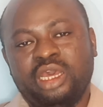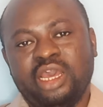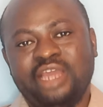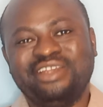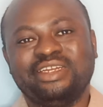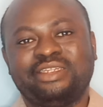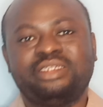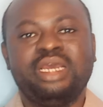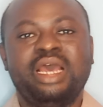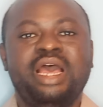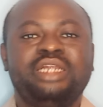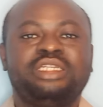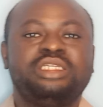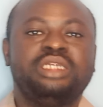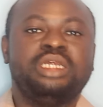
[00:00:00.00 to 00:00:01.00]
And the
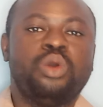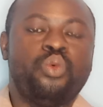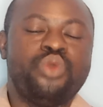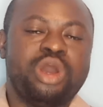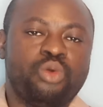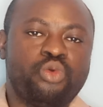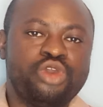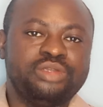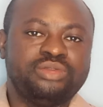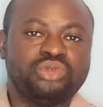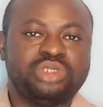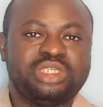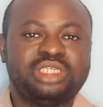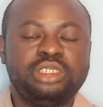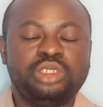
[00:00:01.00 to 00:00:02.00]
third, we are going
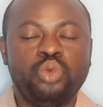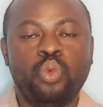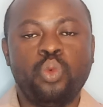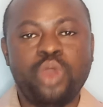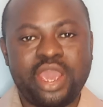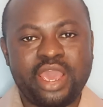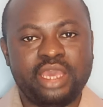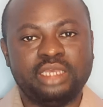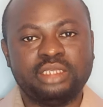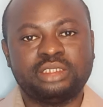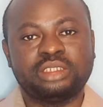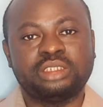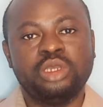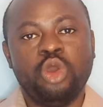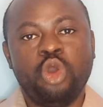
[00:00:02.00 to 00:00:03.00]
to see
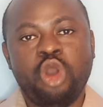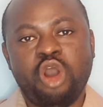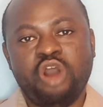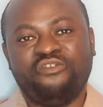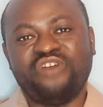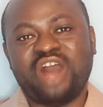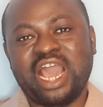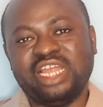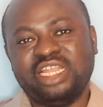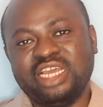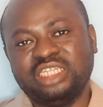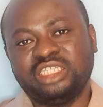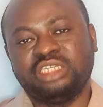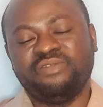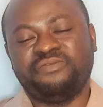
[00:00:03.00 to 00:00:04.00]
ways of
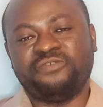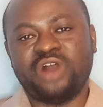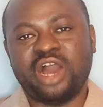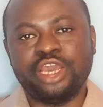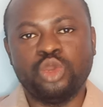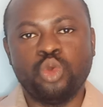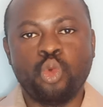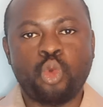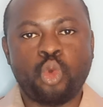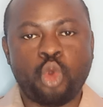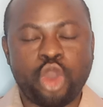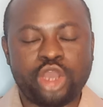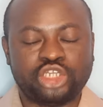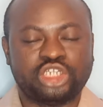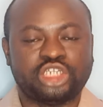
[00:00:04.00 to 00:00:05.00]
identifying
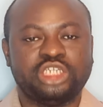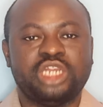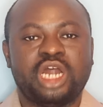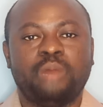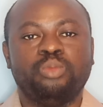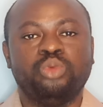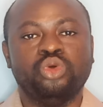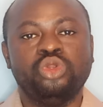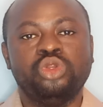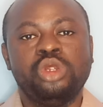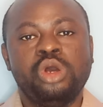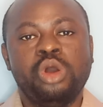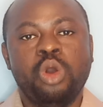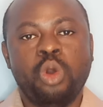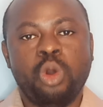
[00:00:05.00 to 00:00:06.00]
questionable
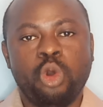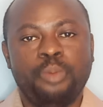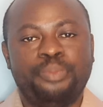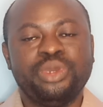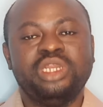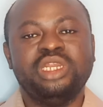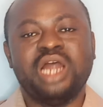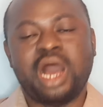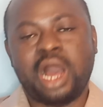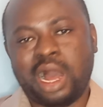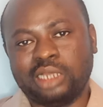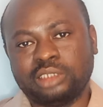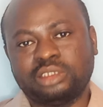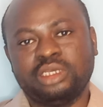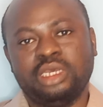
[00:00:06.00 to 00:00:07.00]
open
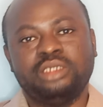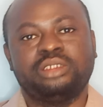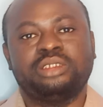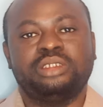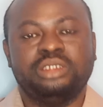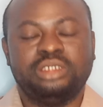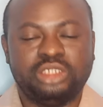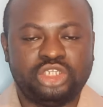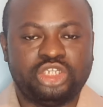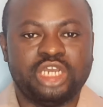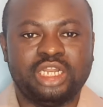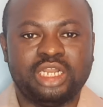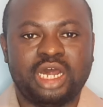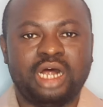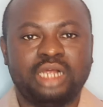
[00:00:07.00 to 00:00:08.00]
access
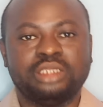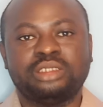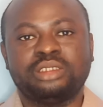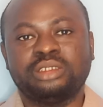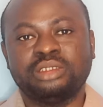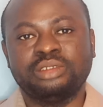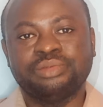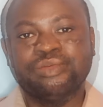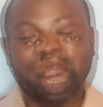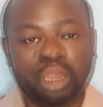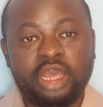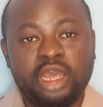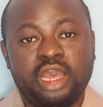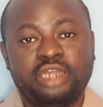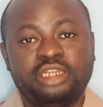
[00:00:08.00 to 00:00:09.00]
journals.
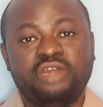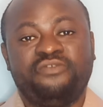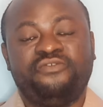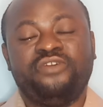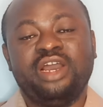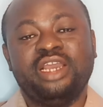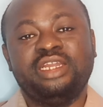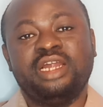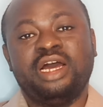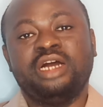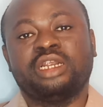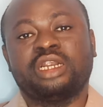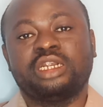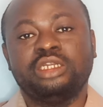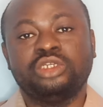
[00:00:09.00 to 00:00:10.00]
And the
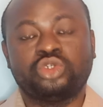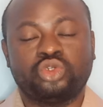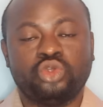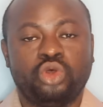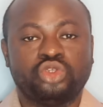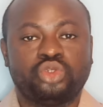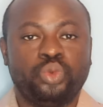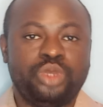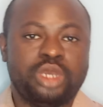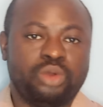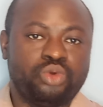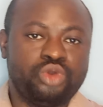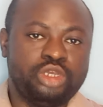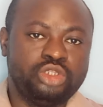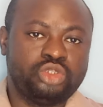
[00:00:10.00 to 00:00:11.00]
final resource we
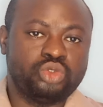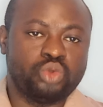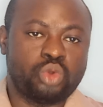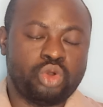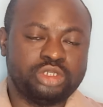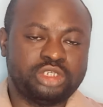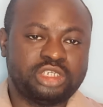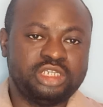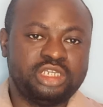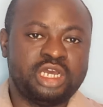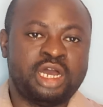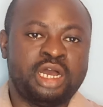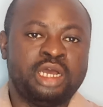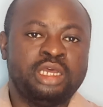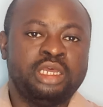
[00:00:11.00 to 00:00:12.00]
are going to
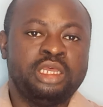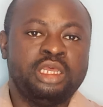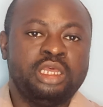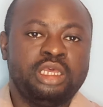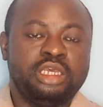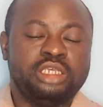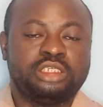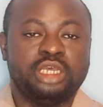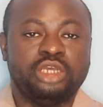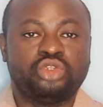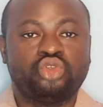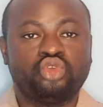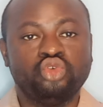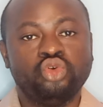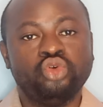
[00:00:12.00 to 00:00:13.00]
consider is a
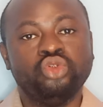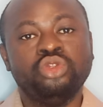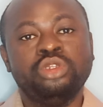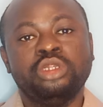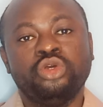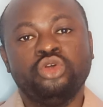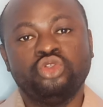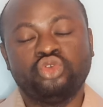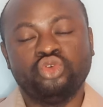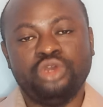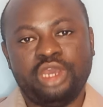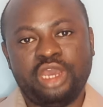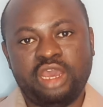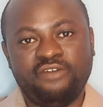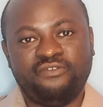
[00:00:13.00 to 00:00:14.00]
tool
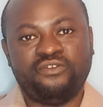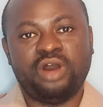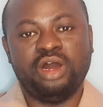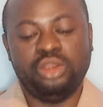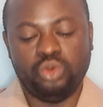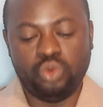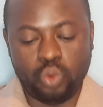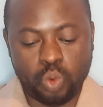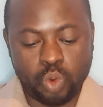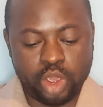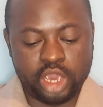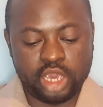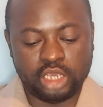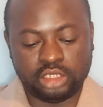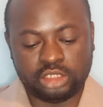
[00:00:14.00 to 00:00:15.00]
to
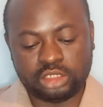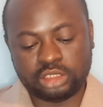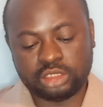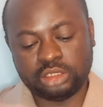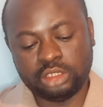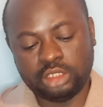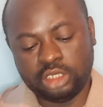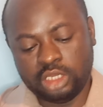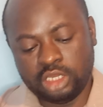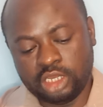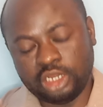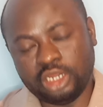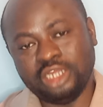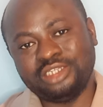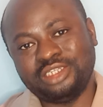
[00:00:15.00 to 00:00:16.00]
evaluate
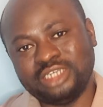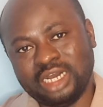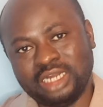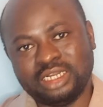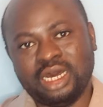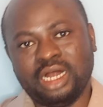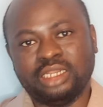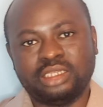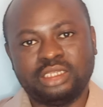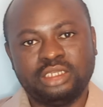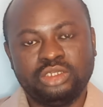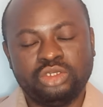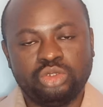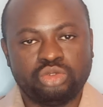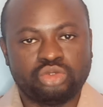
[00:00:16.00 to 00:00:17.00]
a journal.
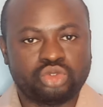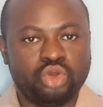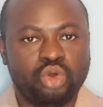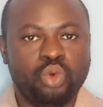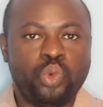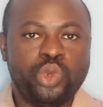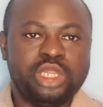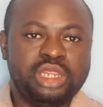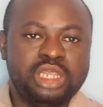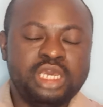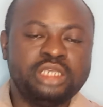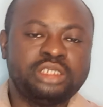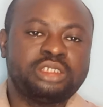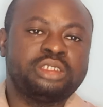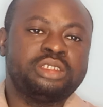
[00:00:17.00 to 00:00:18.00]
So with
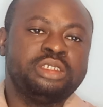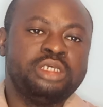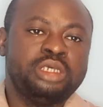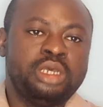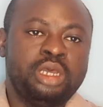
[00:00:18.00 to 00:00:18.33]
this,